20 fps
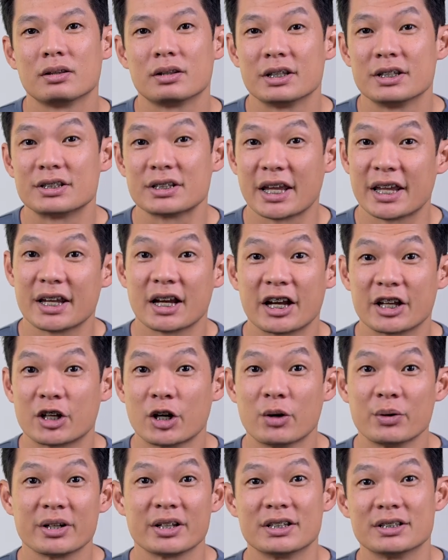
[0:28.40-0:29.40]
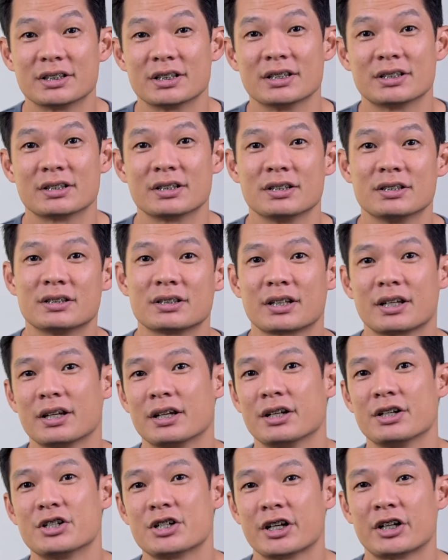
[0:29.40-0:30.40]
These AI coding assistants
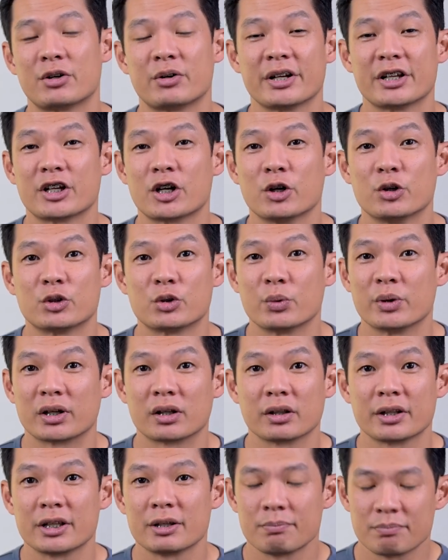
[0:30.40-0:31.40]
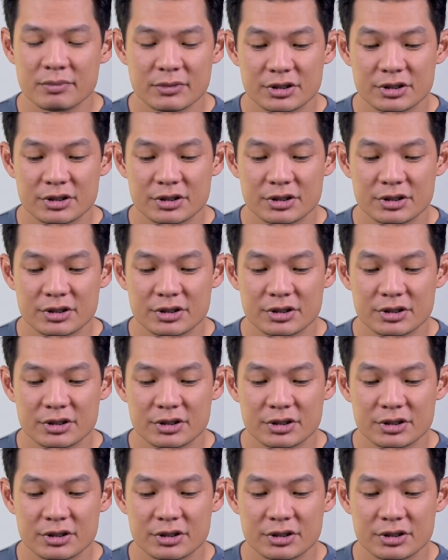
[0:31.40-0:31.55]
can generate code quickly,